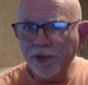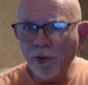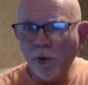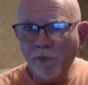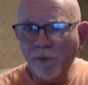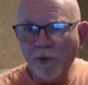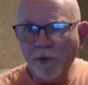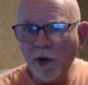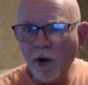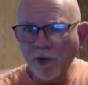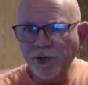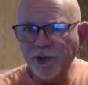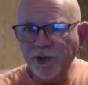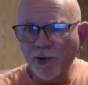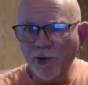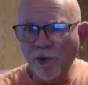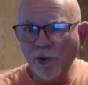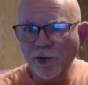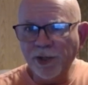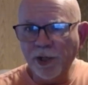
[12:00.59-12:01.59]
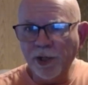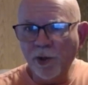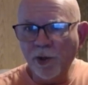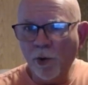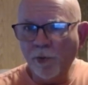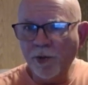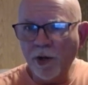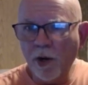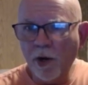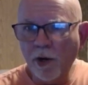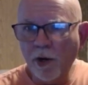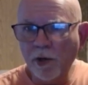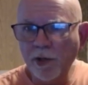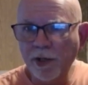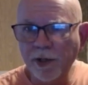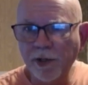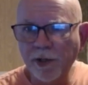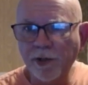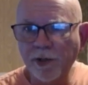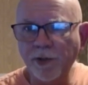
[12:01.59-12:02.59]
Open our souls and open our
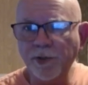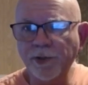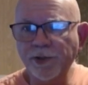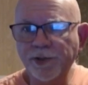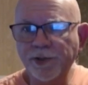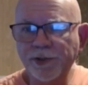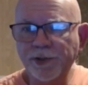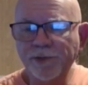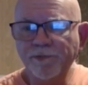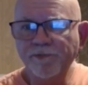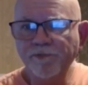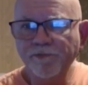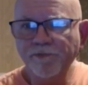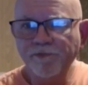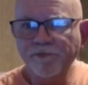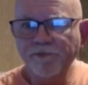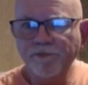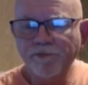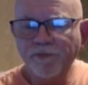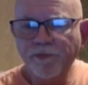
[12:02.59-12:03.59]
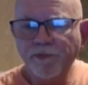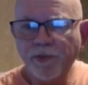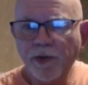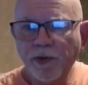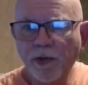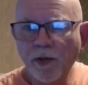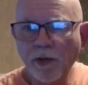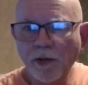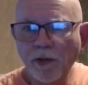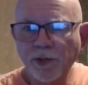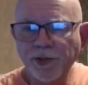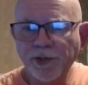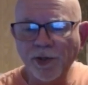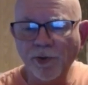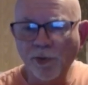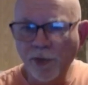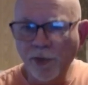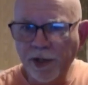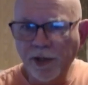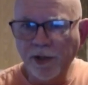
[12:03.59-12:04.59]
ears so that
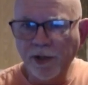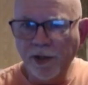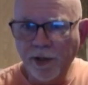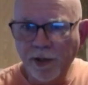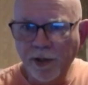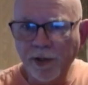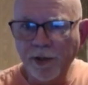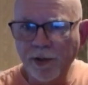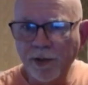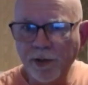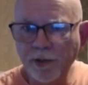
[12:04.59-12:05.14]
we can hear.